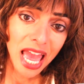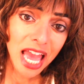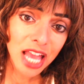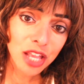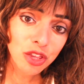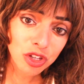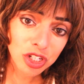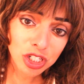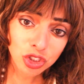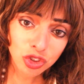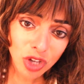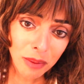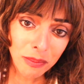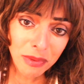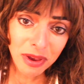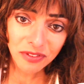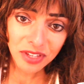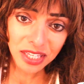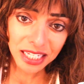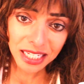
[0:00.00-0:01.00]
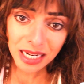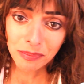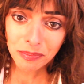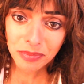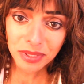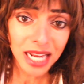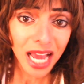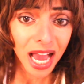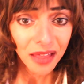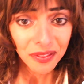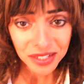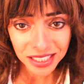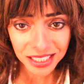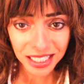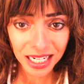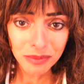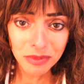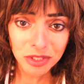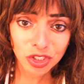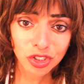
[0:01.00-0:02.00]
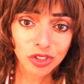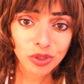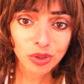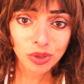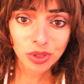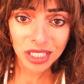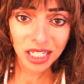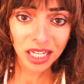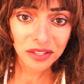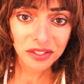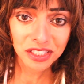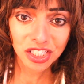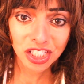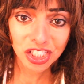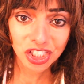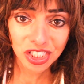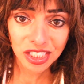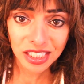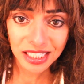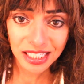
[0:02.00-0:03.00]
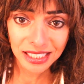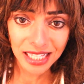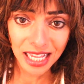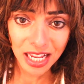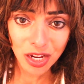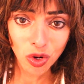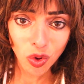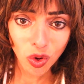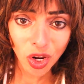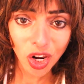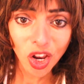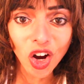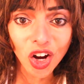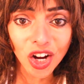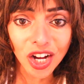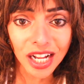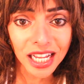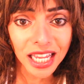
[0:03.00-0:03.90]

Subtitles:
And you can try my vegan empanadas, and I'm introducing other dishes as I go along,